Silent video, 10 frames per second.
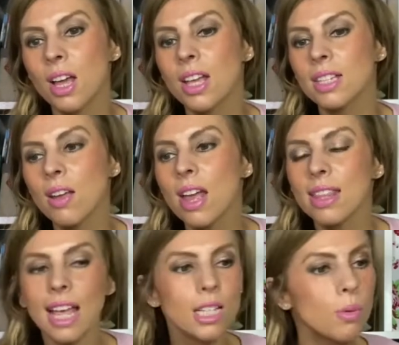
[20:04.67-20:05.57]
so
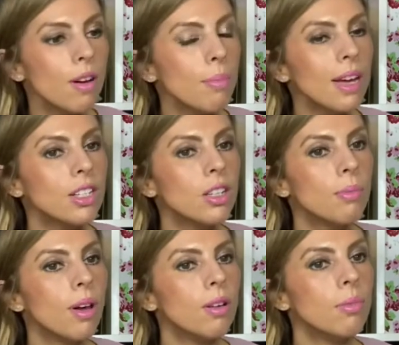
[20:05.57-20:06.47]
that's where I'm at the
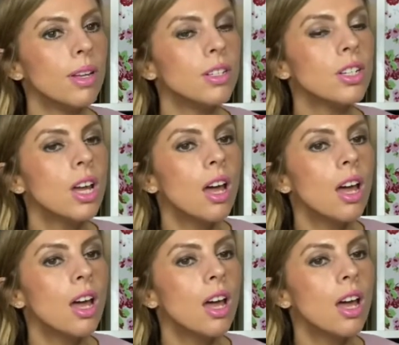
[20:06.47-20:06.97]
moment.